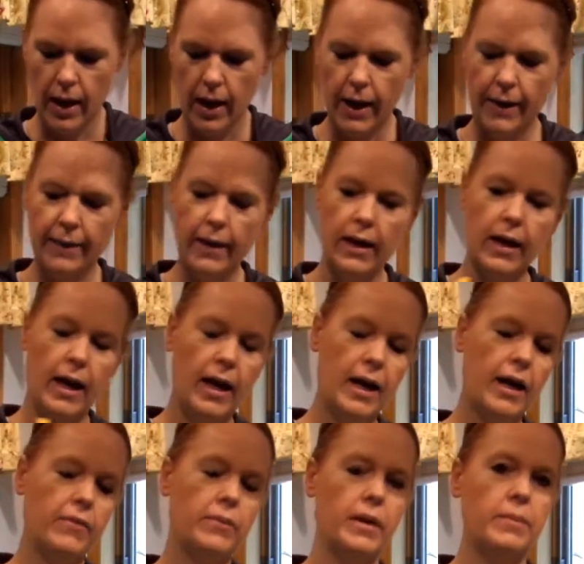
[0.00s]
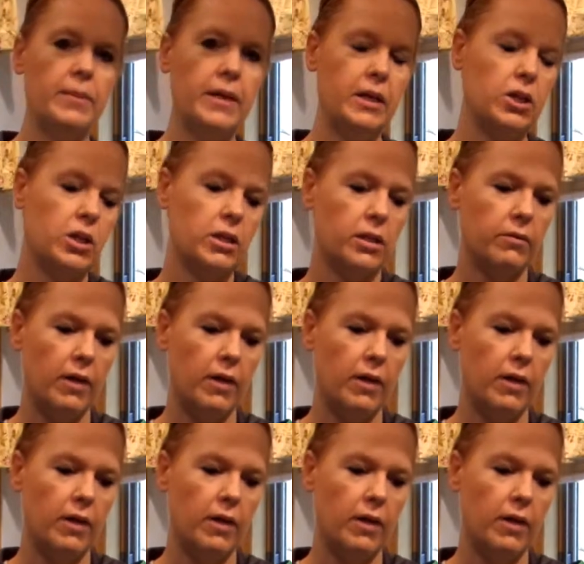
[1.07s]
And then I have my peaches and